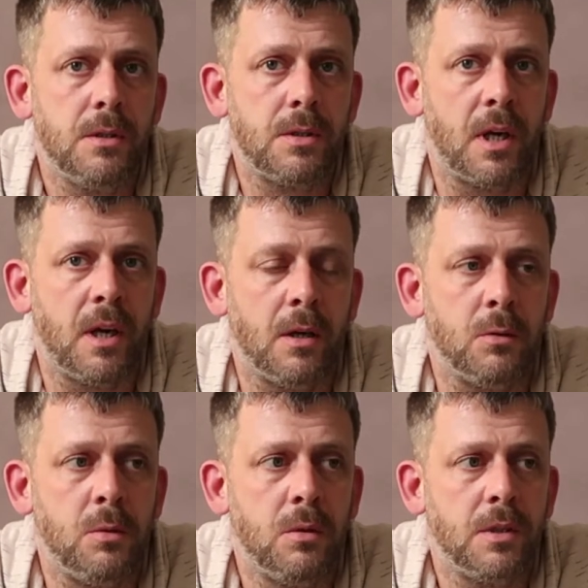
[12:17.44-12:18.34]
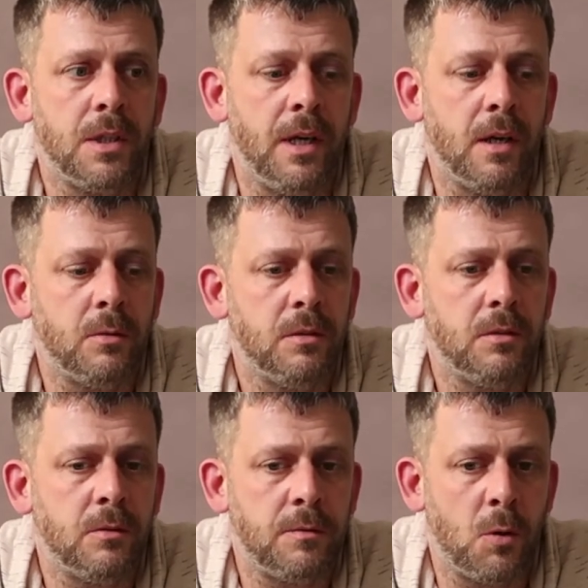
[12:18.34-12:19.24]
So, you know,
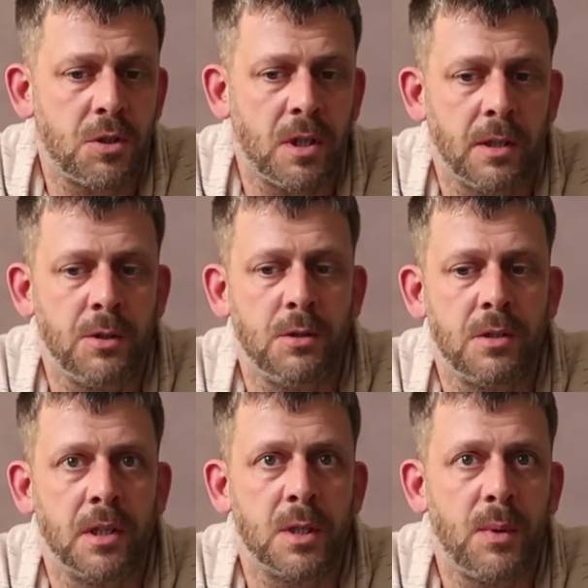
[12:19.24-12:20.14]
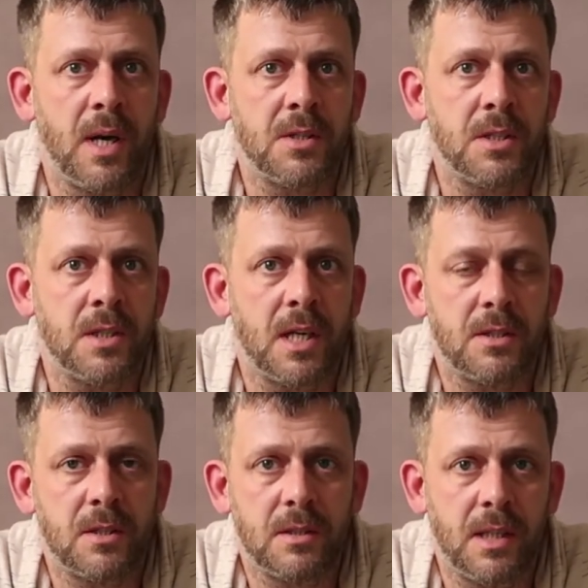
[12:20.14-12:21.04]
unfortunately, due to Lee's prices,
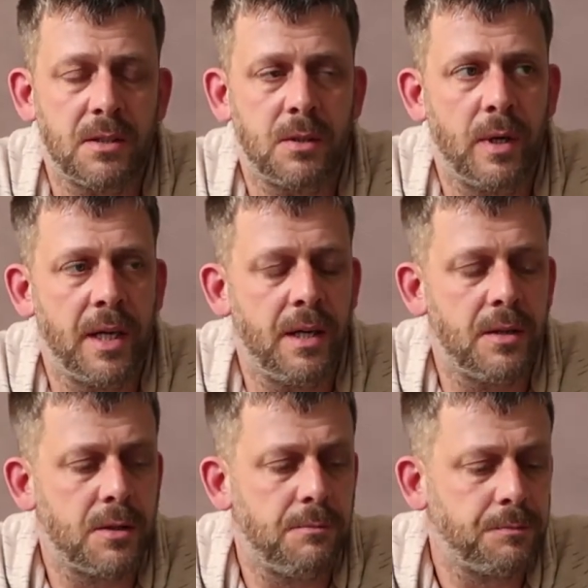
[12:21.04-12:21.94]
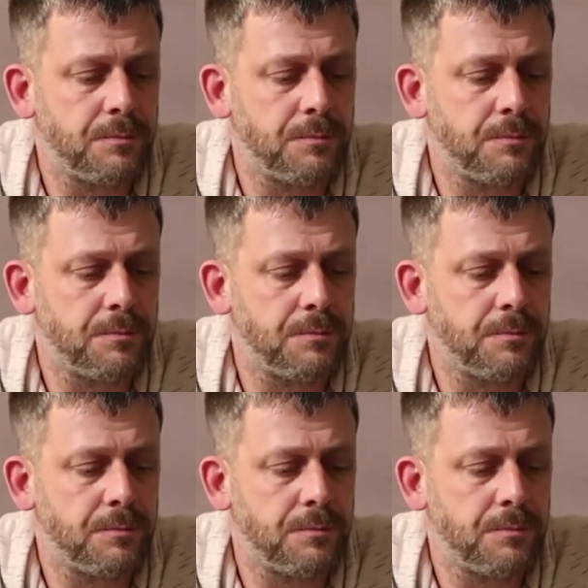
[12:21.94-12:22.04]
that's the way it is.